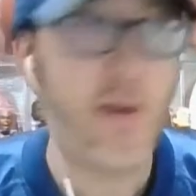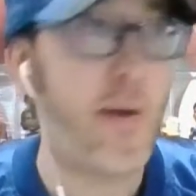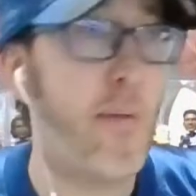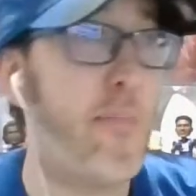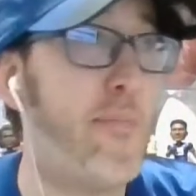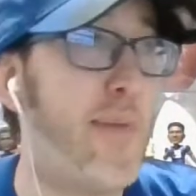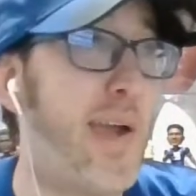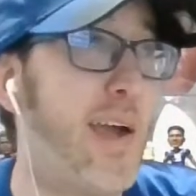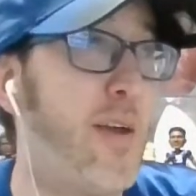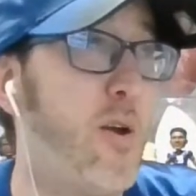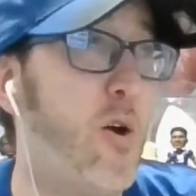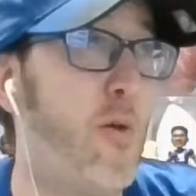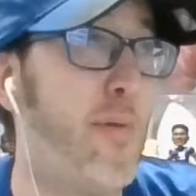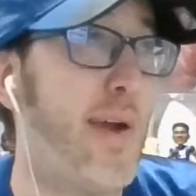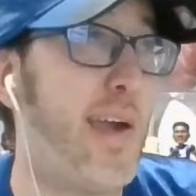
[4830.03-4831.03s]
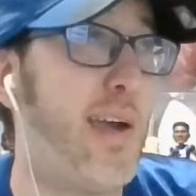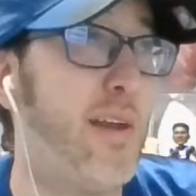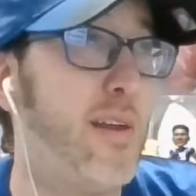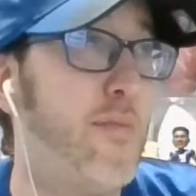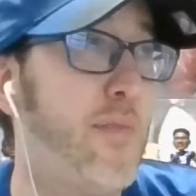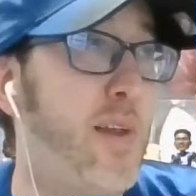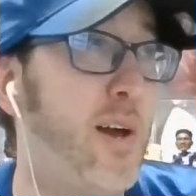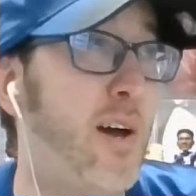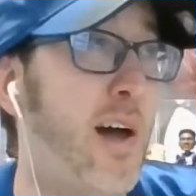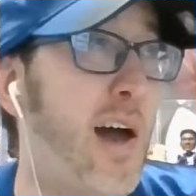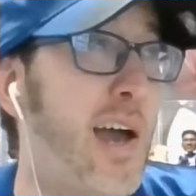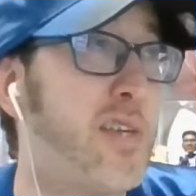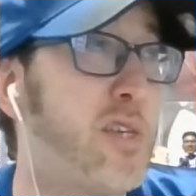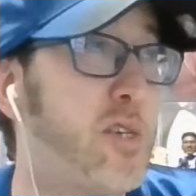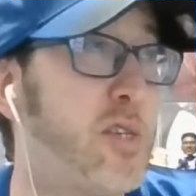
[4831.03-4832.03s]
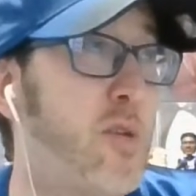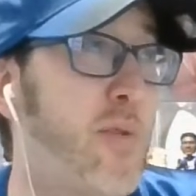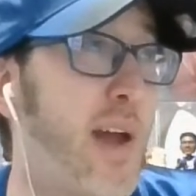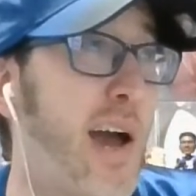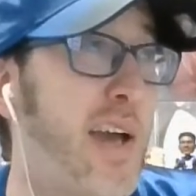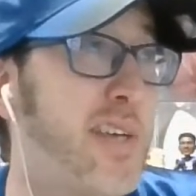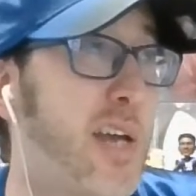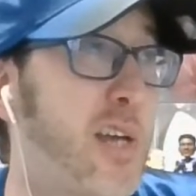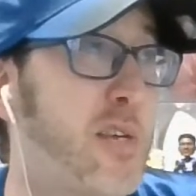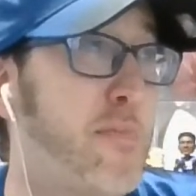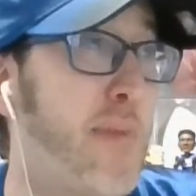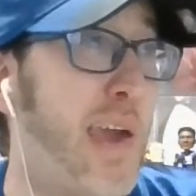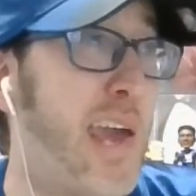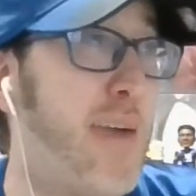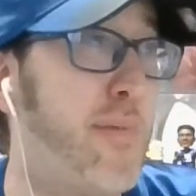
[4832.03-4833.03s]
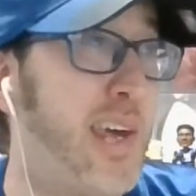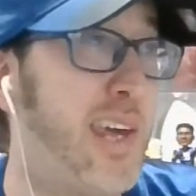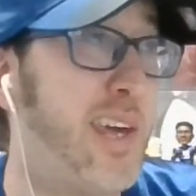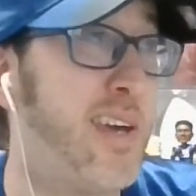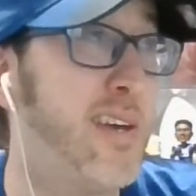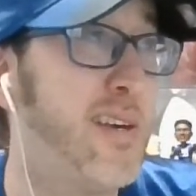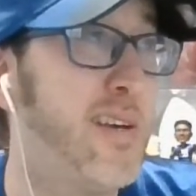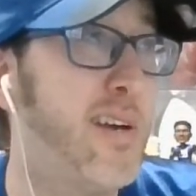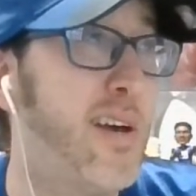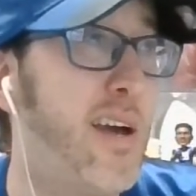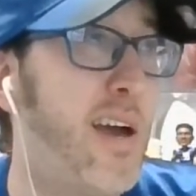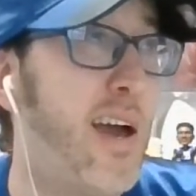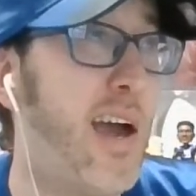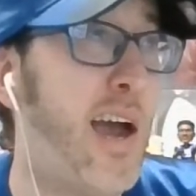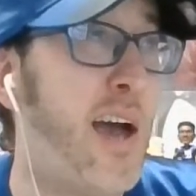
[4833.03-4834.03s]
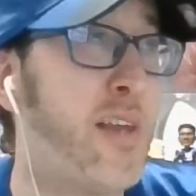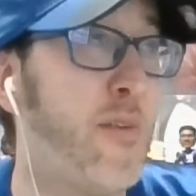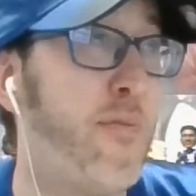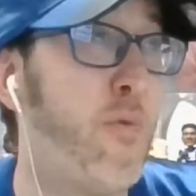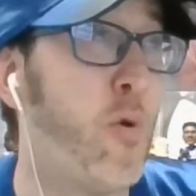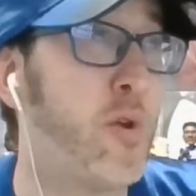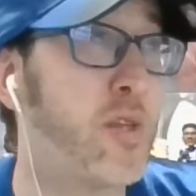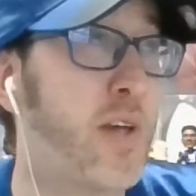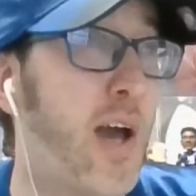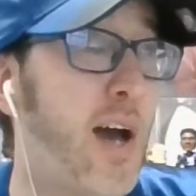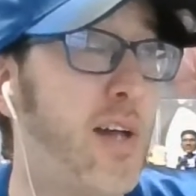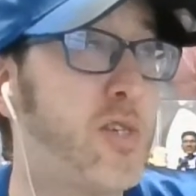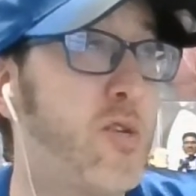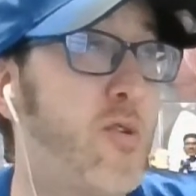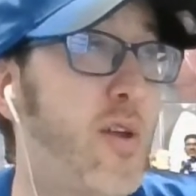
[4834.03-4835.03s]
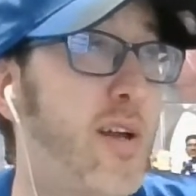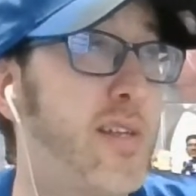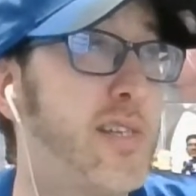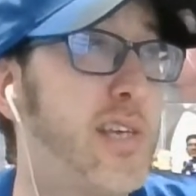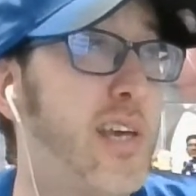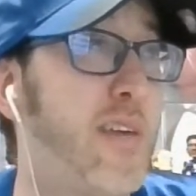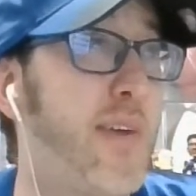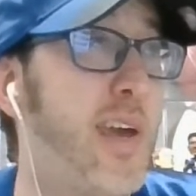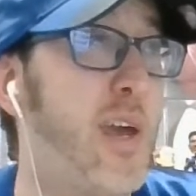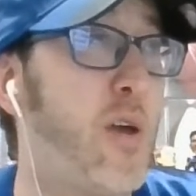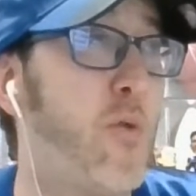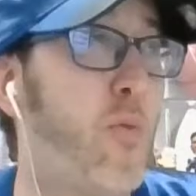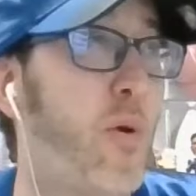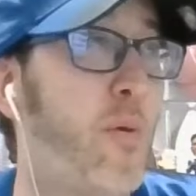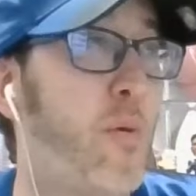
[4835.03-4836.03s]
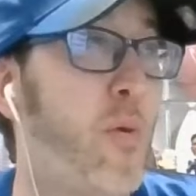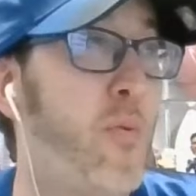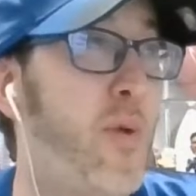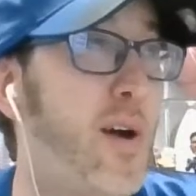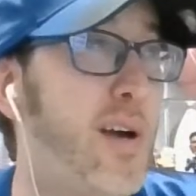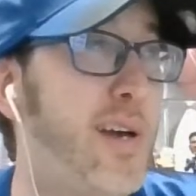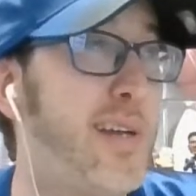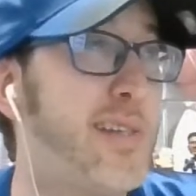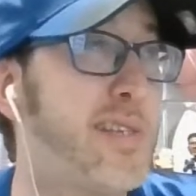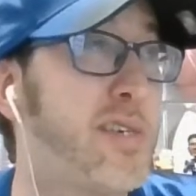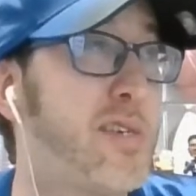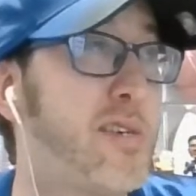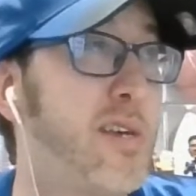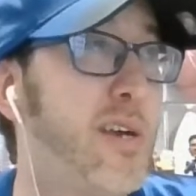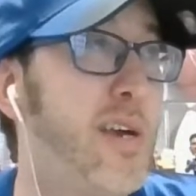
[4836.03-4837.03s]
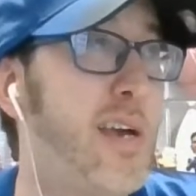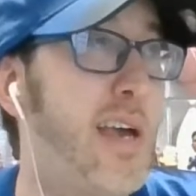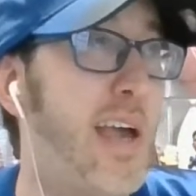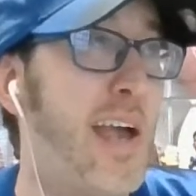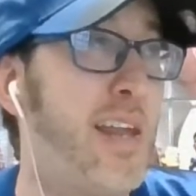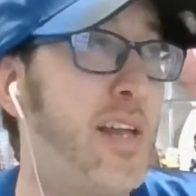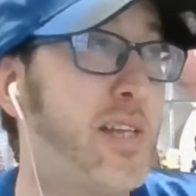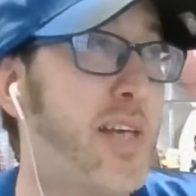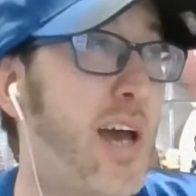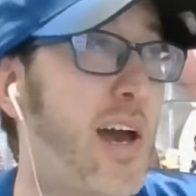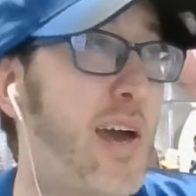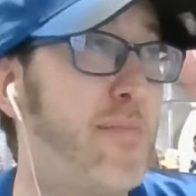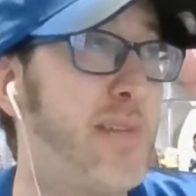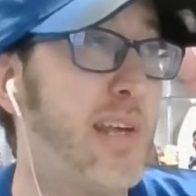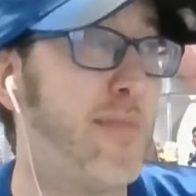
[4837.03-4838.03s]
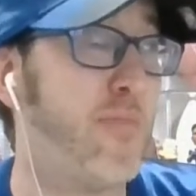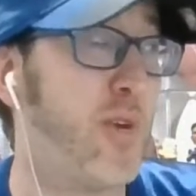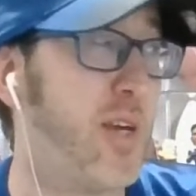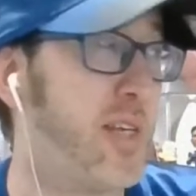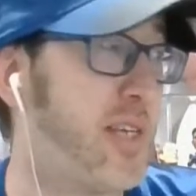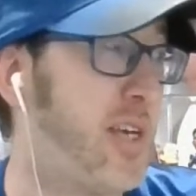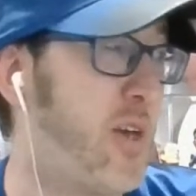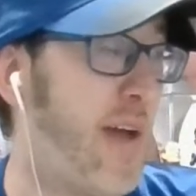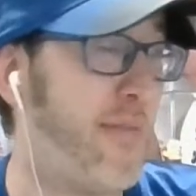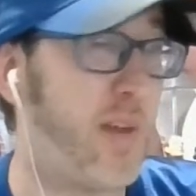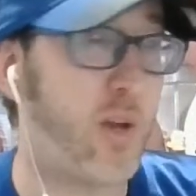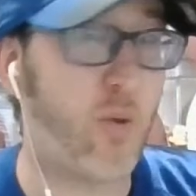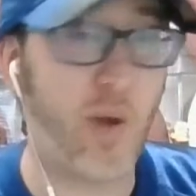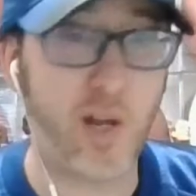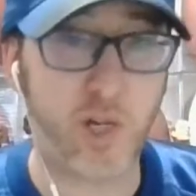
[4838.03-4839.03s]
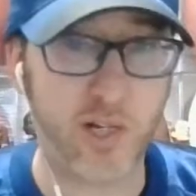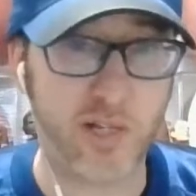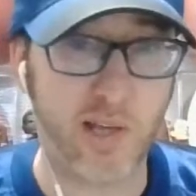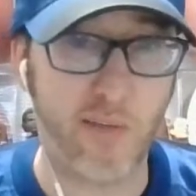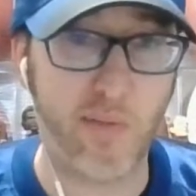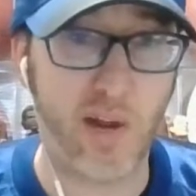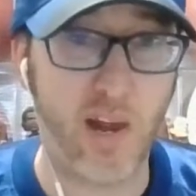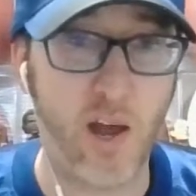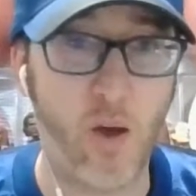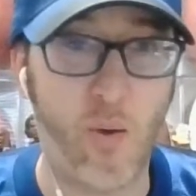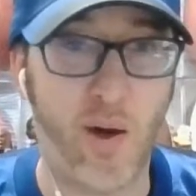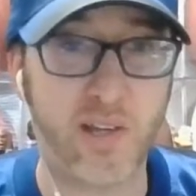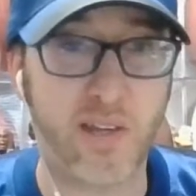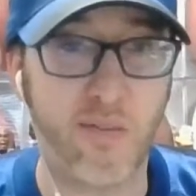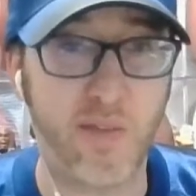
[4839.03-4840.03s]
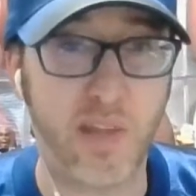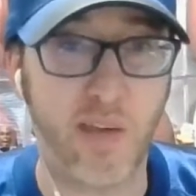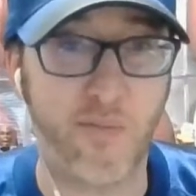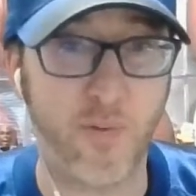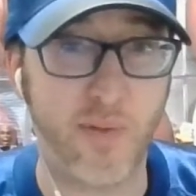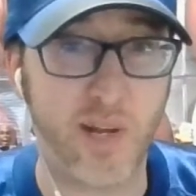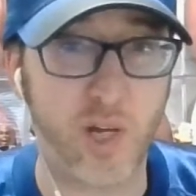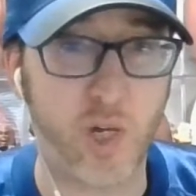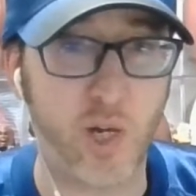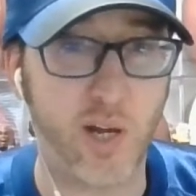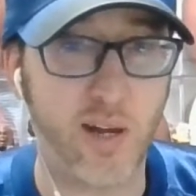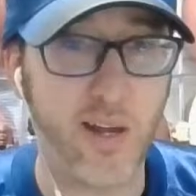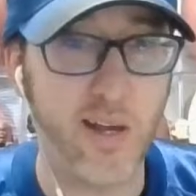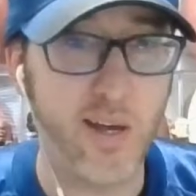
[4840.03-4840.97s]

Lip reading: Man, oh man. Vanilla Ice is doing Ice Ice Baby at the fourth quarter on TV. Well, what? Anytime, D Breeze, do you have any questions? Let me know. I'll give you the information.